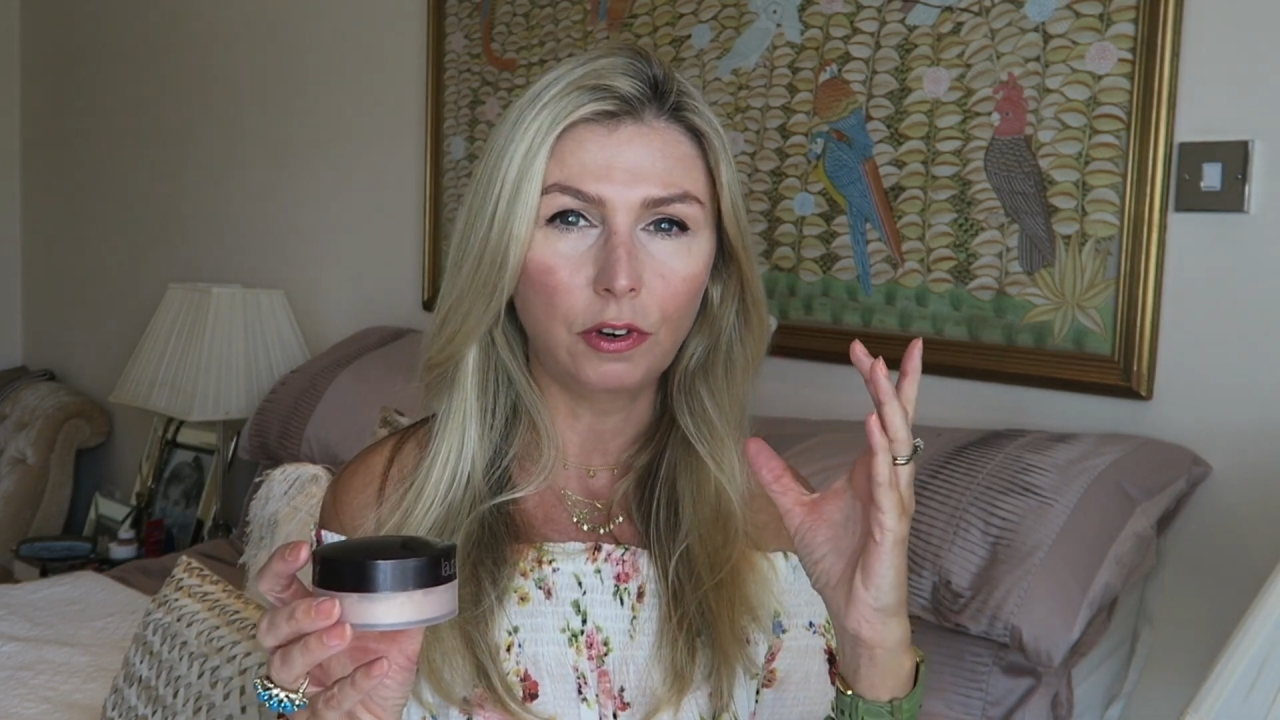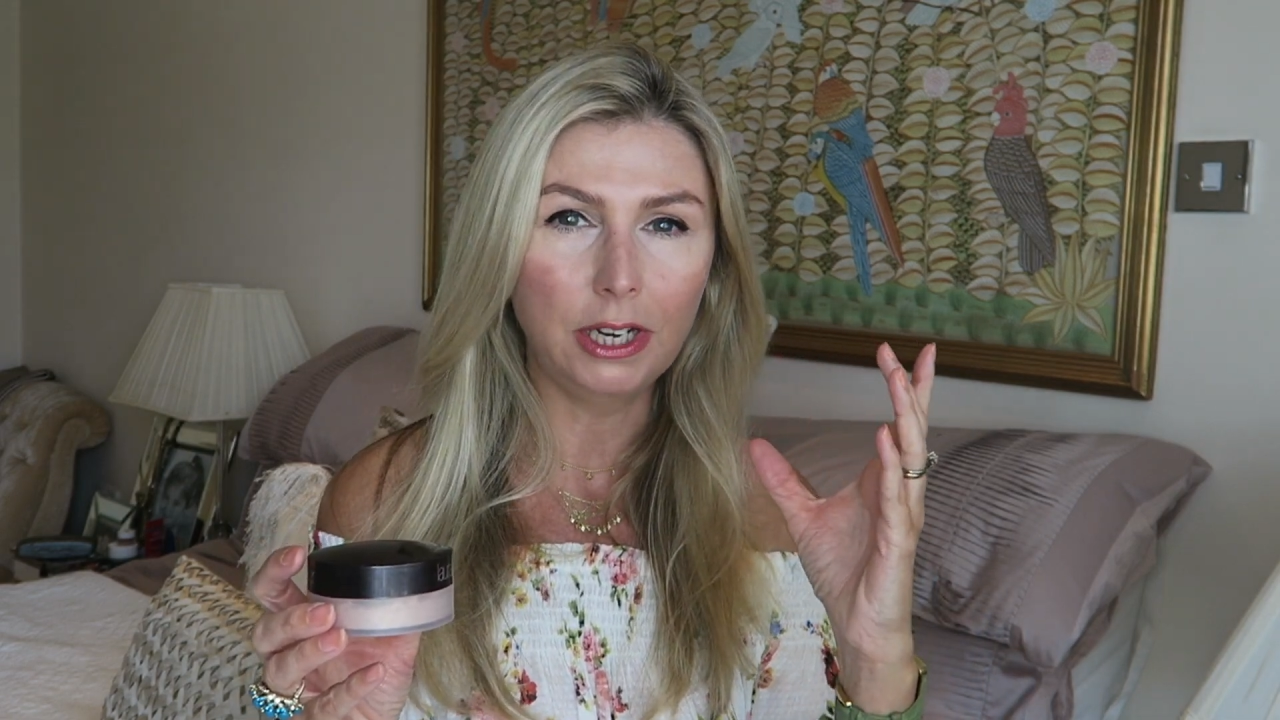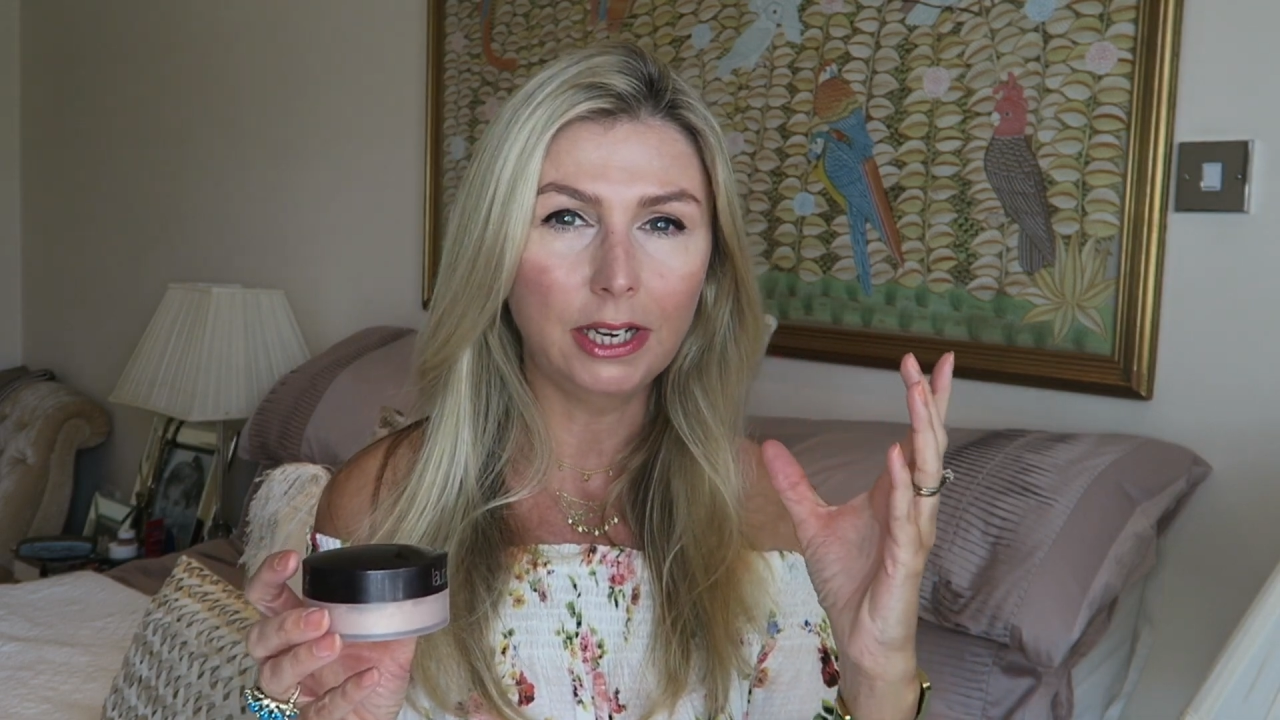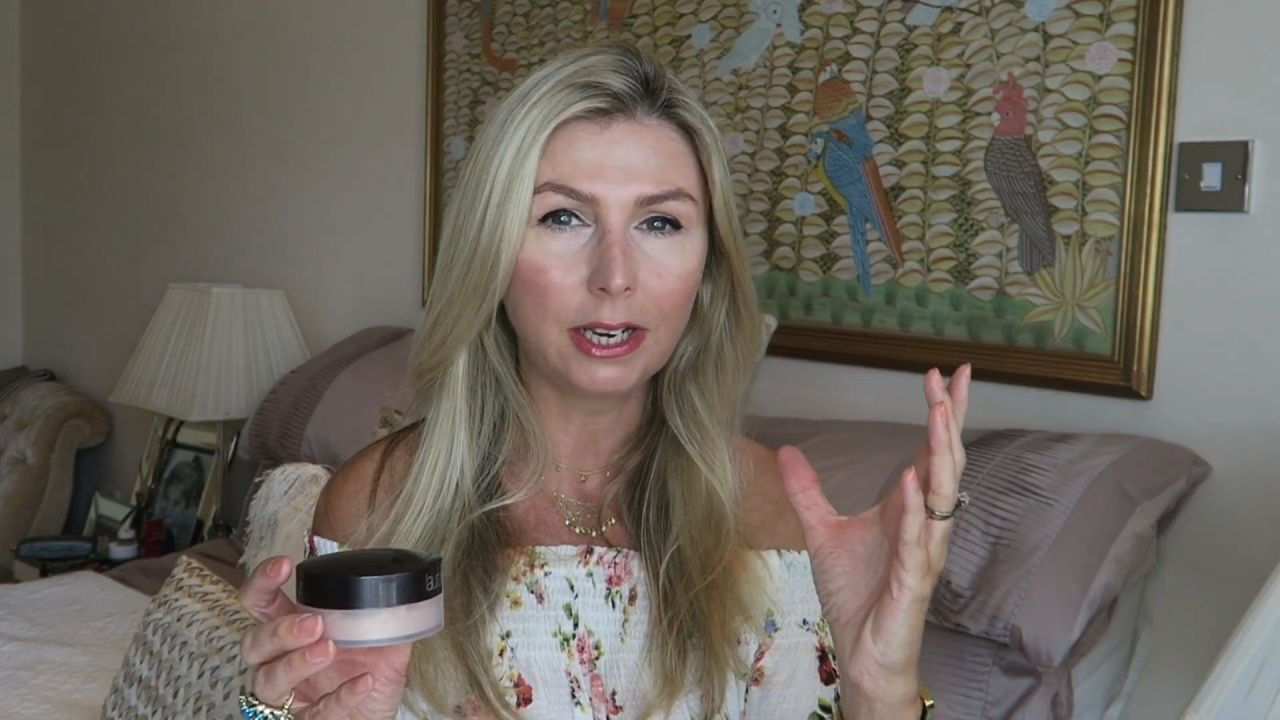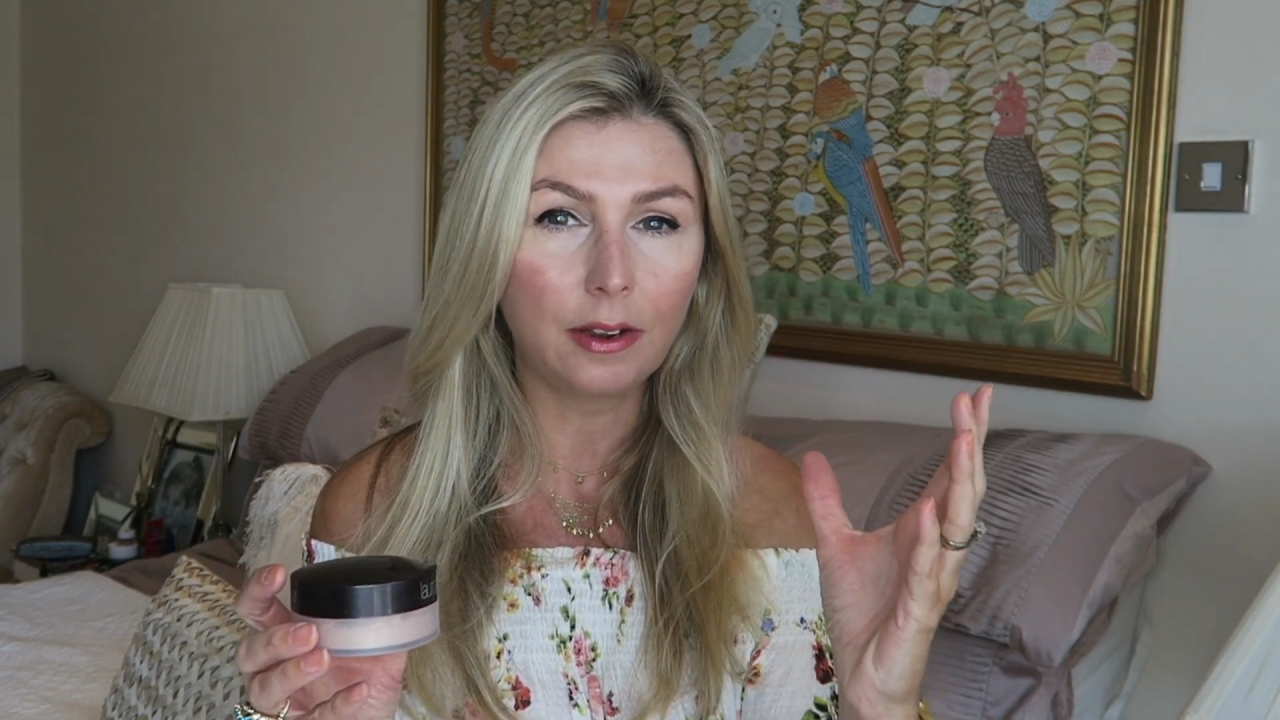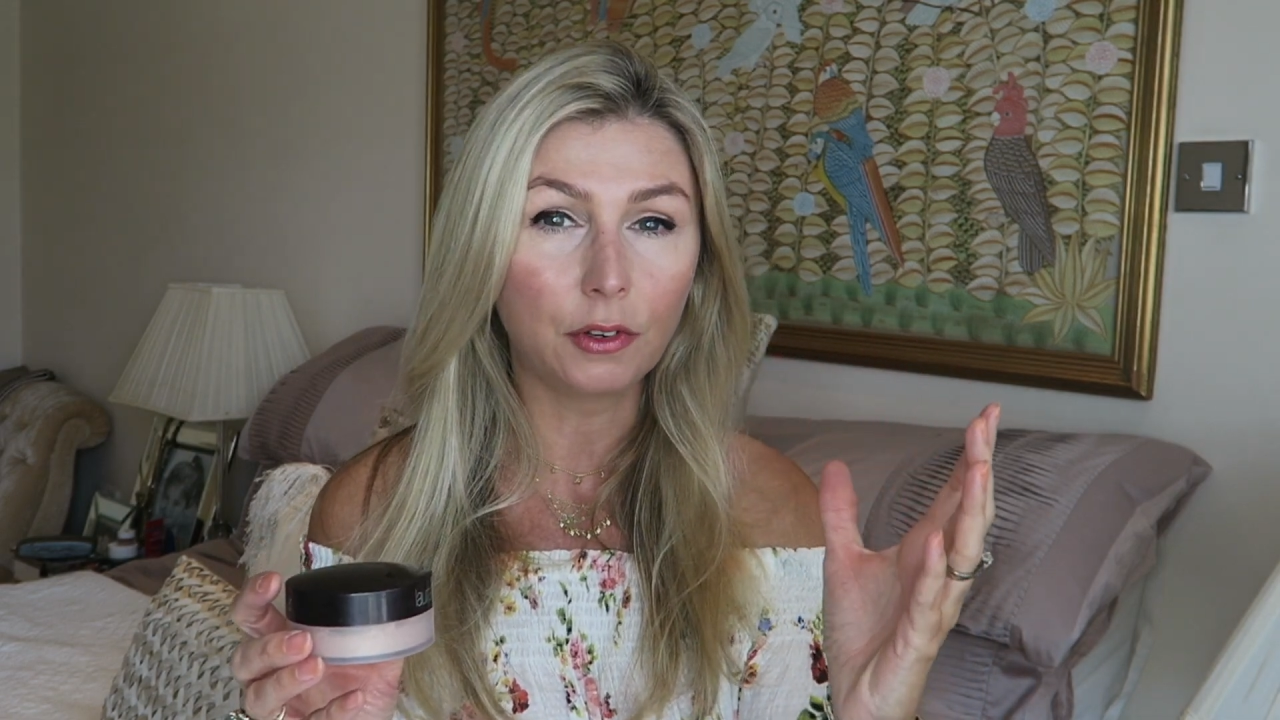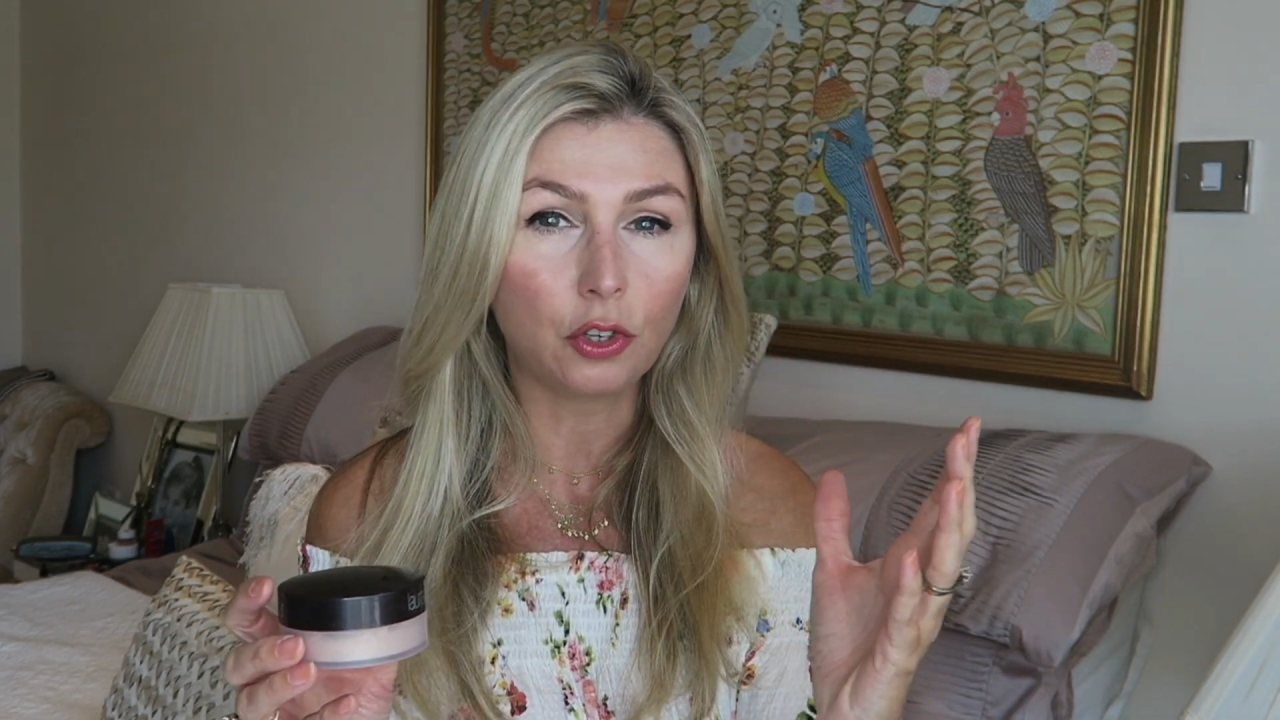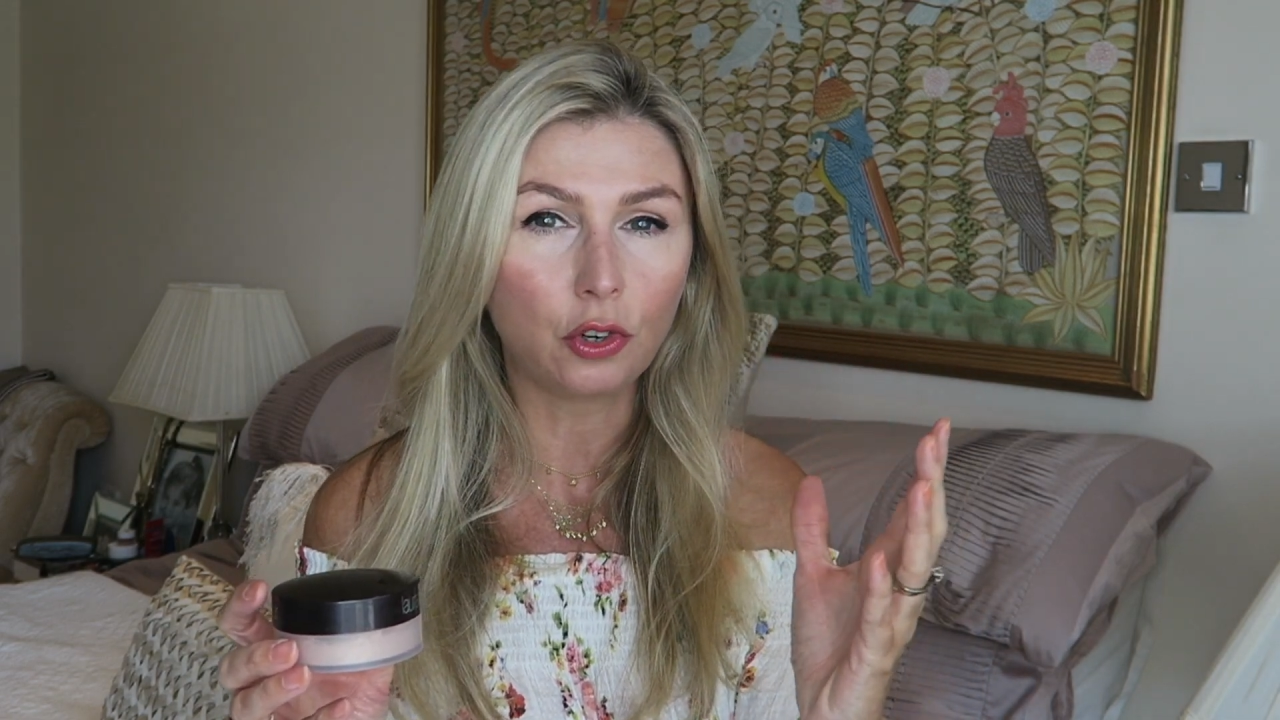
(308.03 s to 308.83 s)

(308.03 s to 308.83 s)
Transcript: really clever